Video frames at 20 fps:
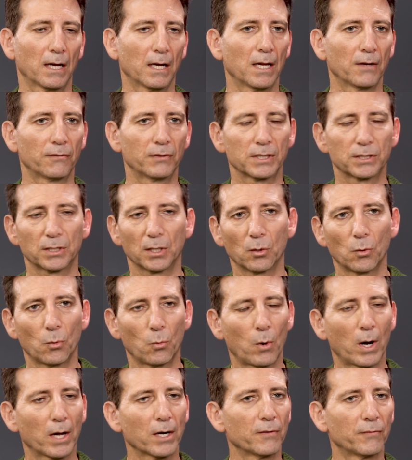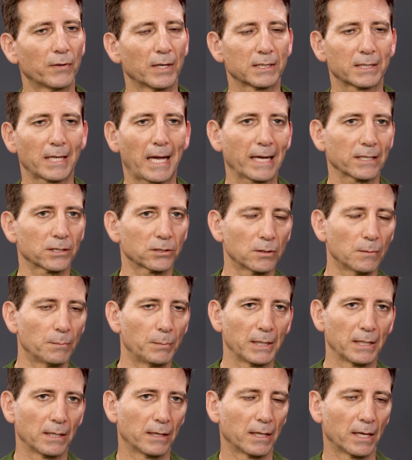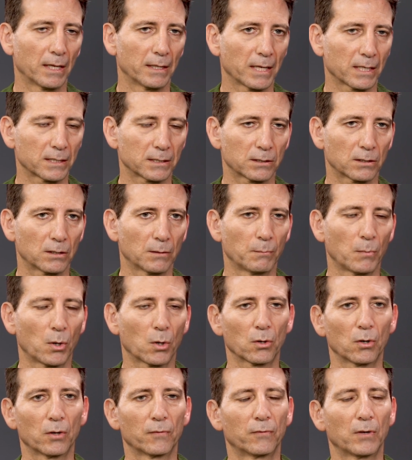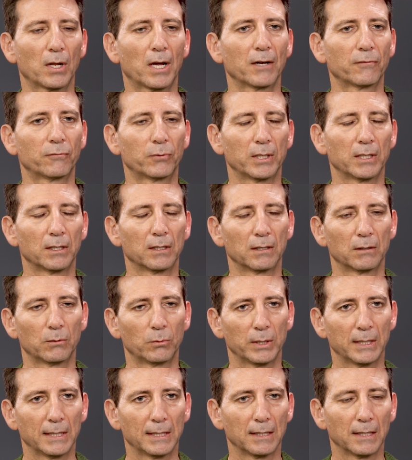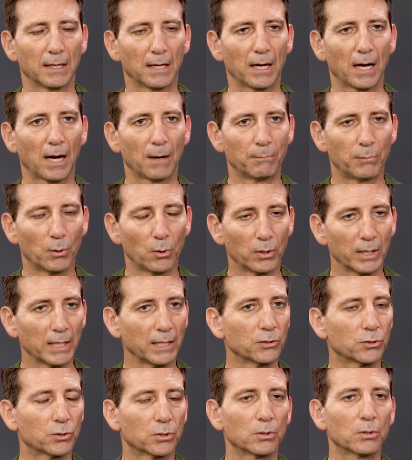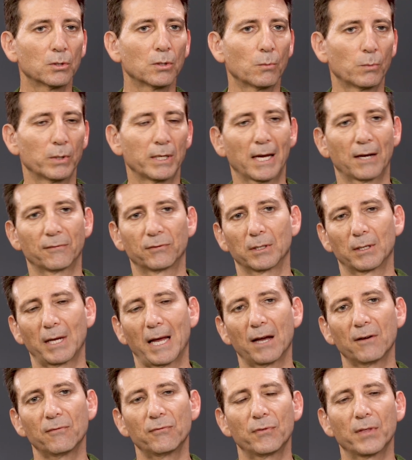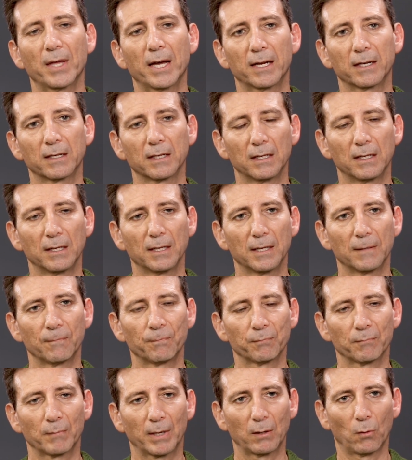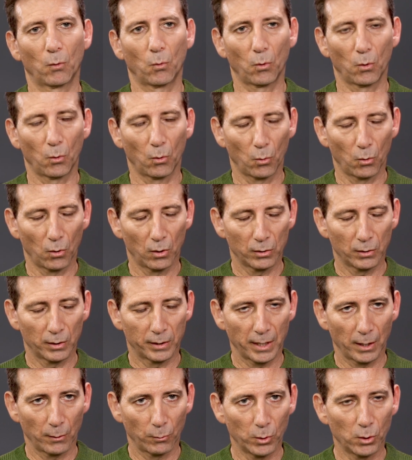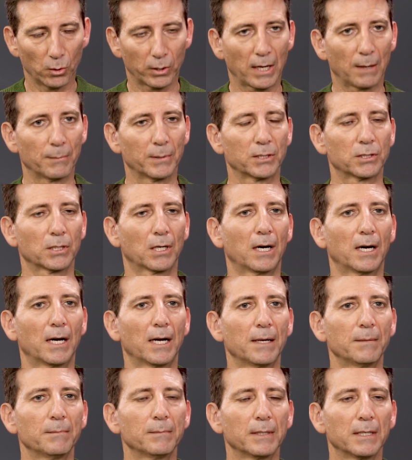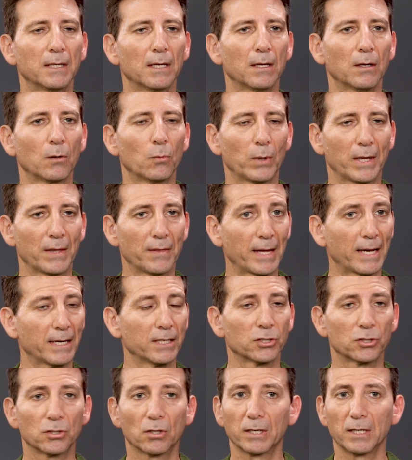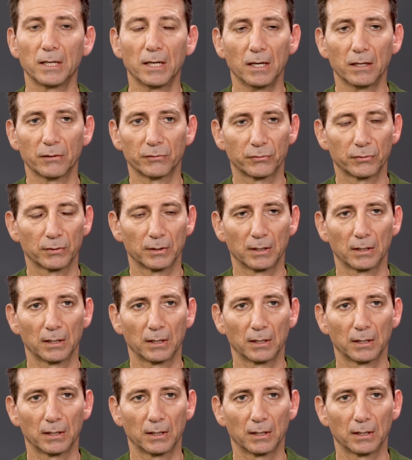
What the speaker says: Every single one of us has to be there. That's the model of life we are born into, and we have to have that. But there will come a time when that is not enough.